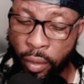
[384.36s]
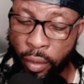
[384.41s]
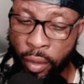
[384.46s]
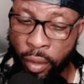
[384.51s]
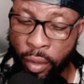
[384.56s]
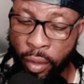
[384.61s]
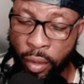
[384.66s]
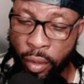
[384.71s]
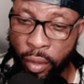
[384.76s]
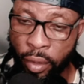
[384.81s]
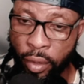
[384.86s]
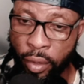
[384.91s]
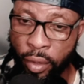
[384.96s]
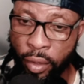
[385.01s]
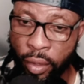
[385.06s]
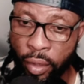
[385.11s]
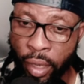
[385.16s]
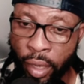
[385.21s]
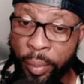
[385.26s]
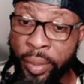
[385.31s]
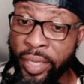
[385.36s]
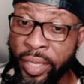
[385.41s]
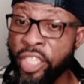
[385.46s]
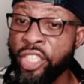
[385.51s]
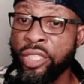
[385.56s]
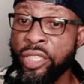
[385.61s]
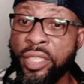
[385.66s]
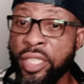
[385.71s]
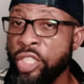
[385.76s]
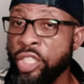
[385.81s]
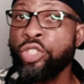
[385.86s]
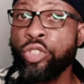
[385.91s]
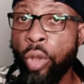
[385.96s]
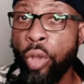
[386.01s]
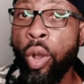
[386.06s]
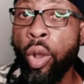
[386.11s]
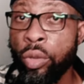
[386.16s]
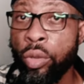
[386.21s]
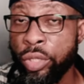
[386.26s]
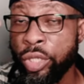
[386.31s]
I mean, this
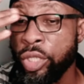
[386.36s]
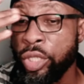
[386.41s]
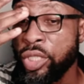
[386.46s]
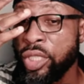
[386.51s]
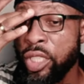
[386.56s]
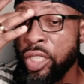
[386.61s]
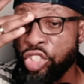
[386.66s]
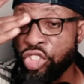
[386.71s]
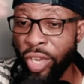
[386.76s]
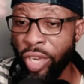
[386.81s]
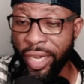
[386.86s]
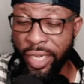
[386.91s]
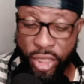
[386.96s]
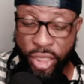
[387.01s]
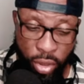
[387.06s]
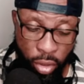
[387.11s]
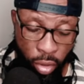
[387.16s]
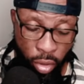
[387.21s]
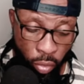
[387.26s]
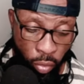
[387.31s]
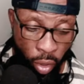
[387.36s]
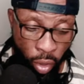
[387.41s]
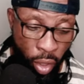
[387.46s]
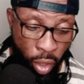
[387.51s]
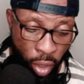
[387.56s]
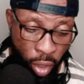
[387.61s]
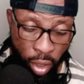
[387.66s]
song, this traditional